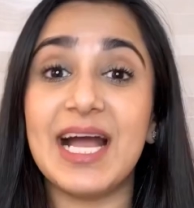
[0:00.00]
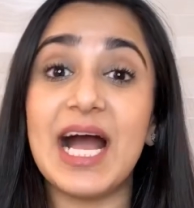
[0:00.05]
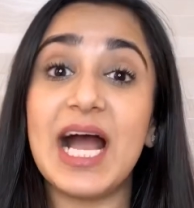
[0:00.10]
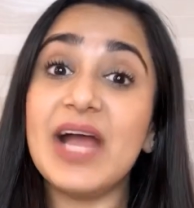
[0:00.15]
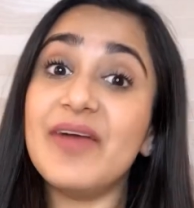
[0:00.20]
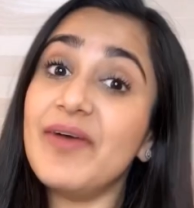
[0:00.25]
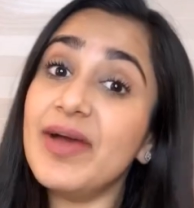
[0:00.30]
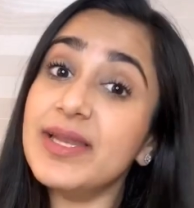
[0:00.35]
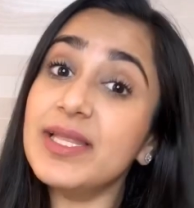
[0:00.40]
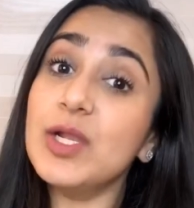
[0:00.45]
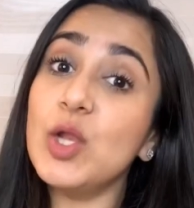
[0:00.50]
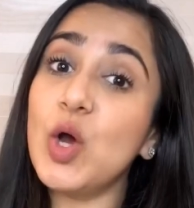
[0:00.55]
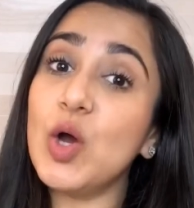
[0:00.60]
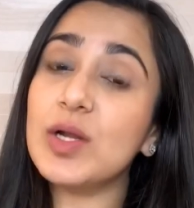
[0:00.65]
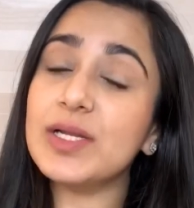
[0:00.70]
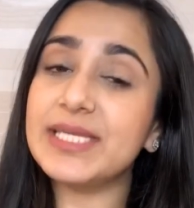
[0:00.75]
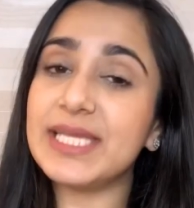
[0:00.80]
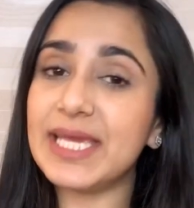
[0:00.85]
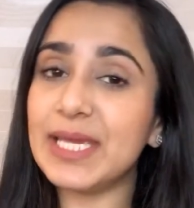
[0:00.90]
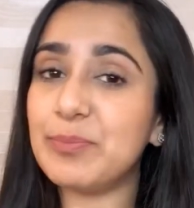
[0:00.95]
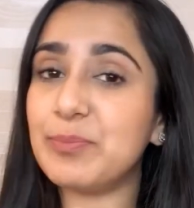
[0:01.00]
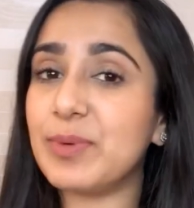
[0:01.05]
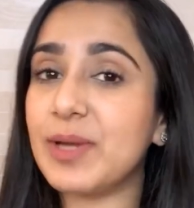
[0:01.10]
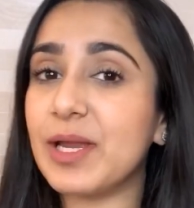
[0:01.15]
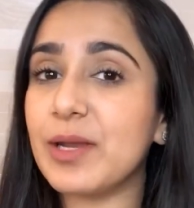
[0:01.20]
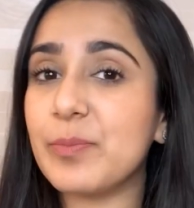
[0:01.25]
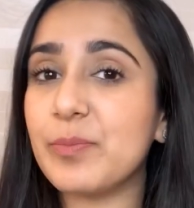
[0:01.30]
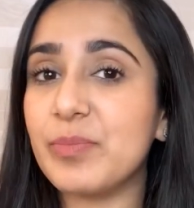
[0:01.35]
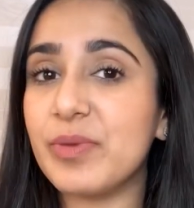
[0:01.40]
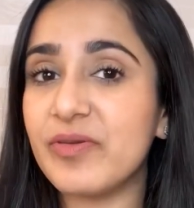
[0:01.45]
I've had a long day,
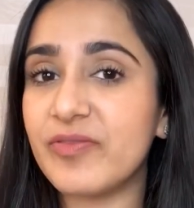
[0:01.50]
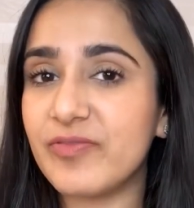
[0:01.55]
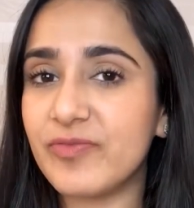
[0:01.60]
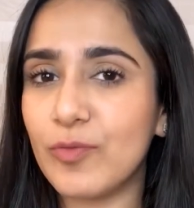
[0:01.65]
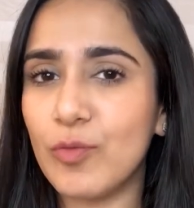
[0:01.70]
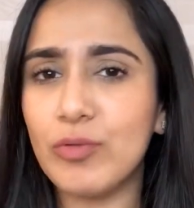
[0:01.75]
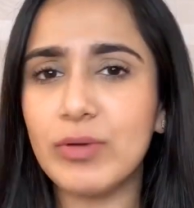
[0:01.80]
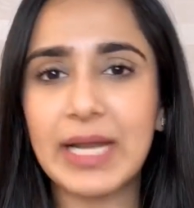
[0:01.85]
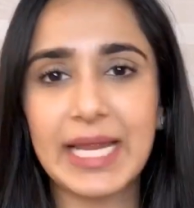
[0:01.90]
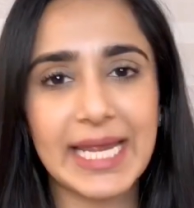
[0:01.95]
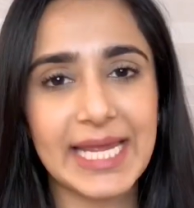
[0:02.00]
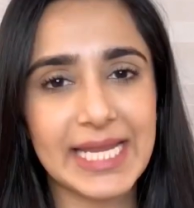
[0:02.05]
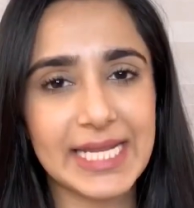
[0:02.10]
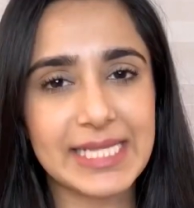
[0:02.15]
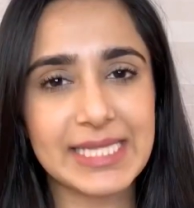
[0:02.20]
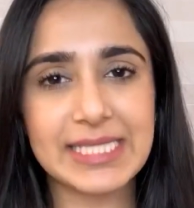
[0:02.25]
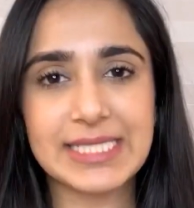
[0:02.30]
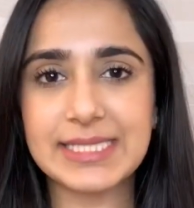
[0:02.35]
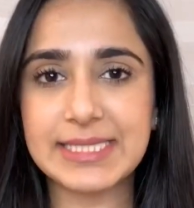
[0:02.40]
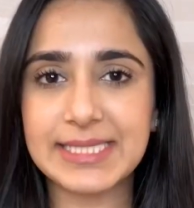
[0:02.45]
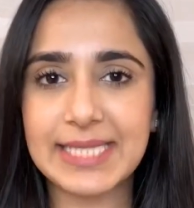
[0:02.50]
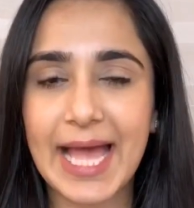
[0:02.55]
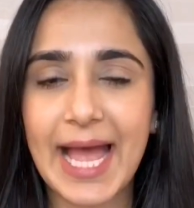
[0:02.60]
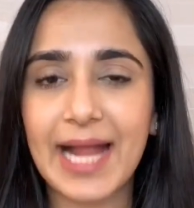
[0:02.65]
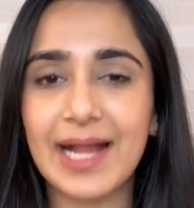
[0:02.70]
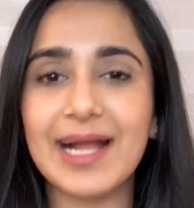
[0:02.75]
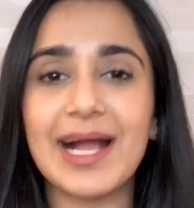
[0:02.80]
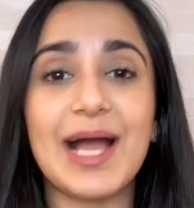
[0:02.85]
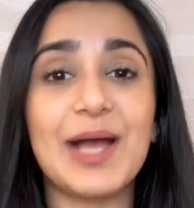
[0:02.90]
but before I hit the sack,